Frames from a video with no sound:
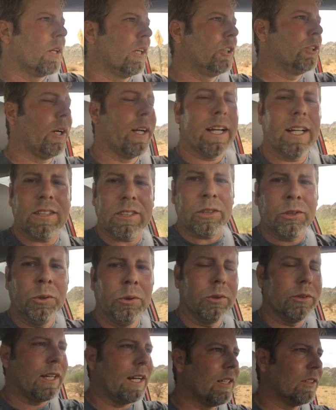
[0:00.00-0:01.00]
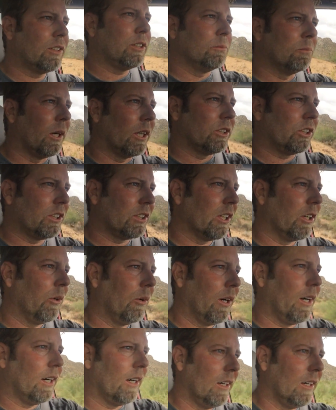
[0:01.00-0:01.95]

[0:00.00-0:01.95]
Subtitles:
gonna try not to cool down too much, so